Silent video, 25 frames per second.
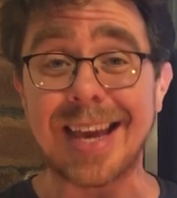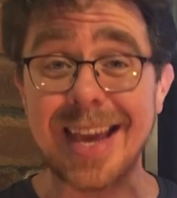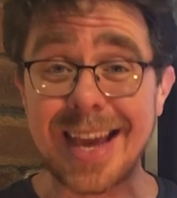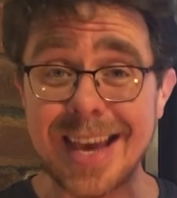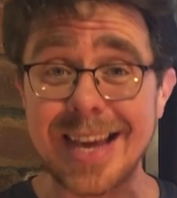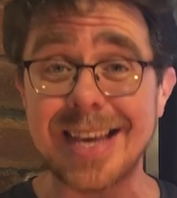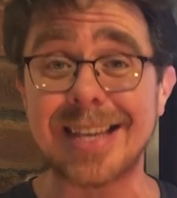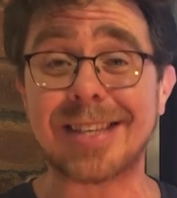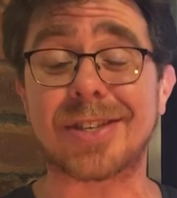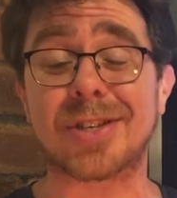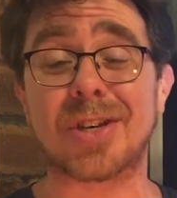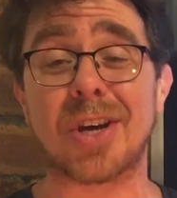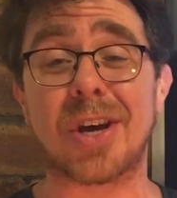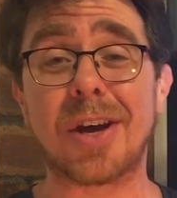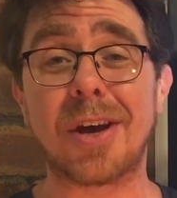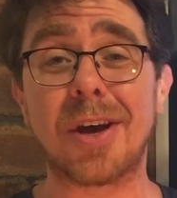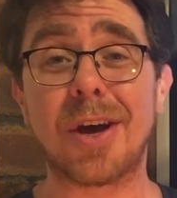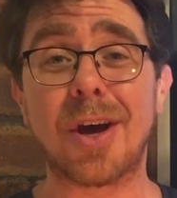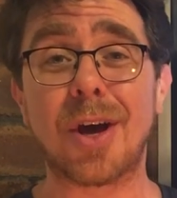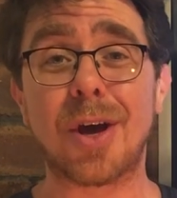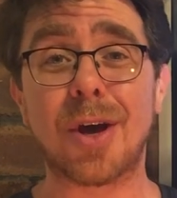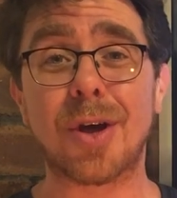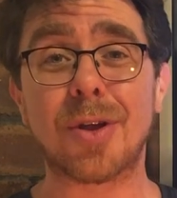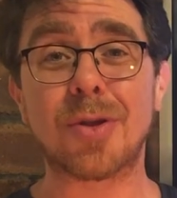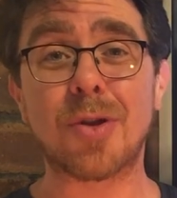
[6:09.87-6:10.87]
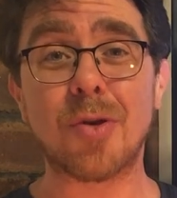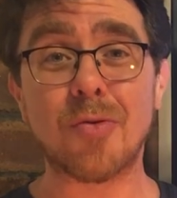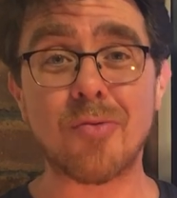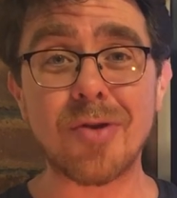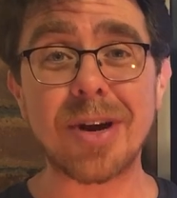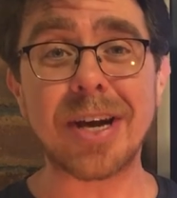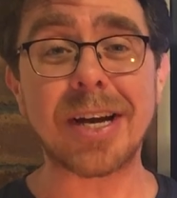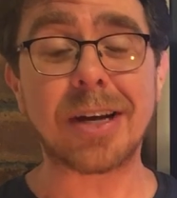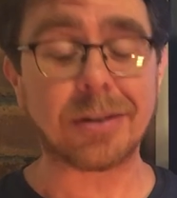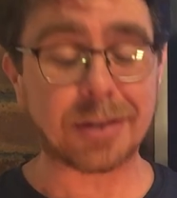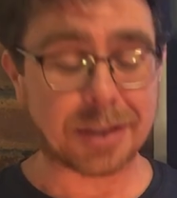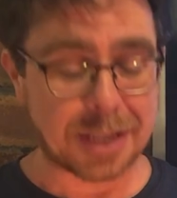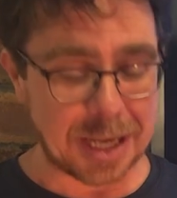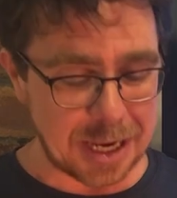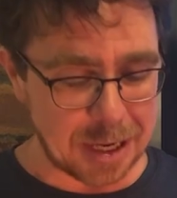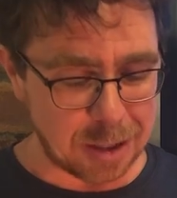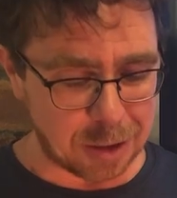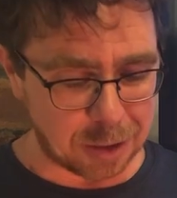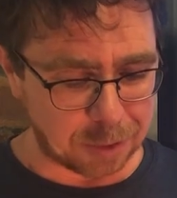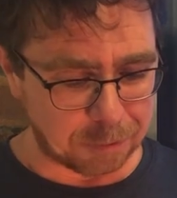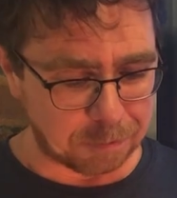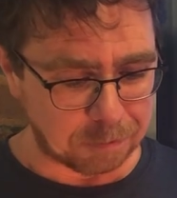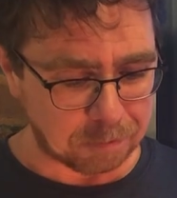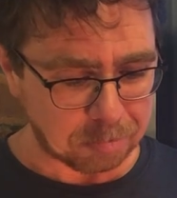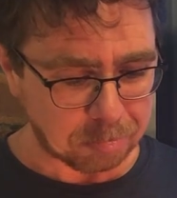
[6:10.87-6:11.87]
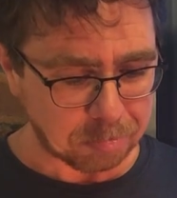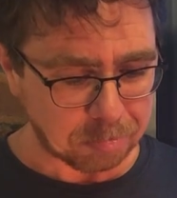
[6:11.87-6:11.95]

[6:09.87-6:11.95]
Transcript: is the real deal.